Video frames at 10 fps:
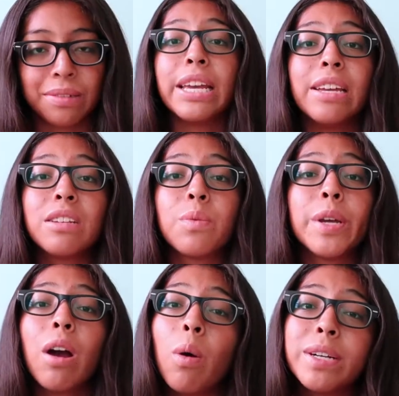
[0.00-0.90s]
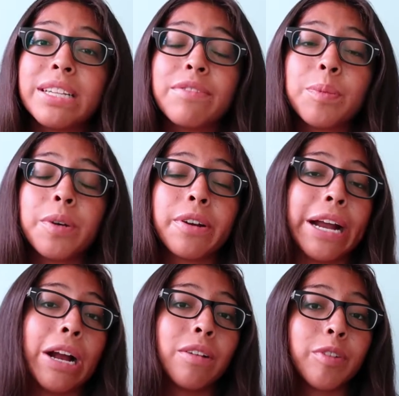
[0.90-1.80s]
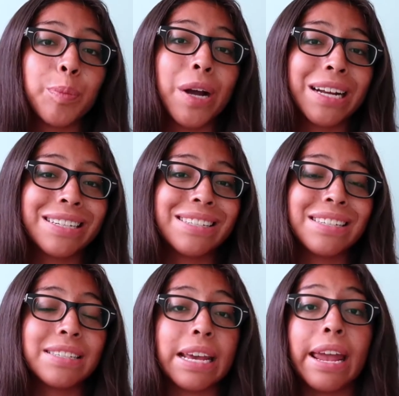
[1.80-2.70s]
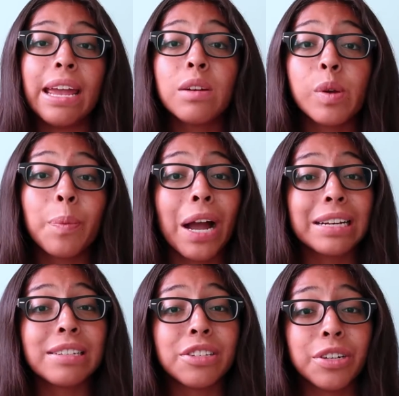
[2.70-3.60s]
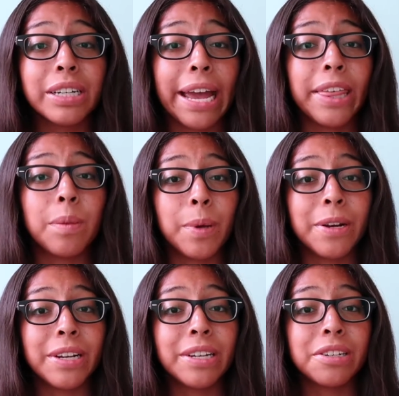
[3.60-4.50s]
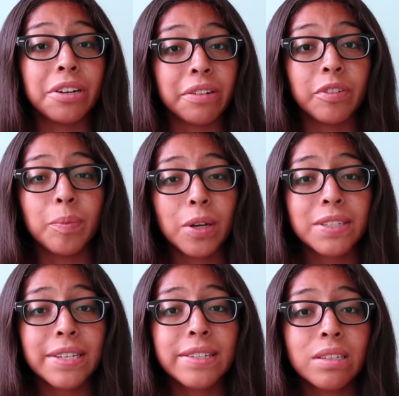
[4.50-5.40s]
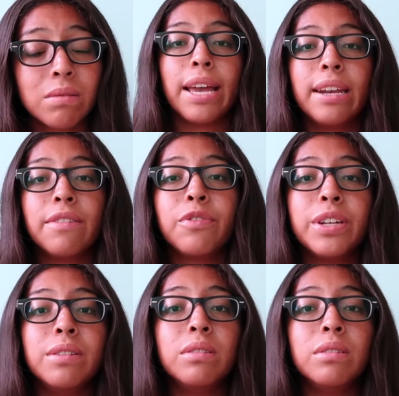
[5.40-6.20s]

and we always have to put our hair up for practices, and we practice during 8th period during football season, and if we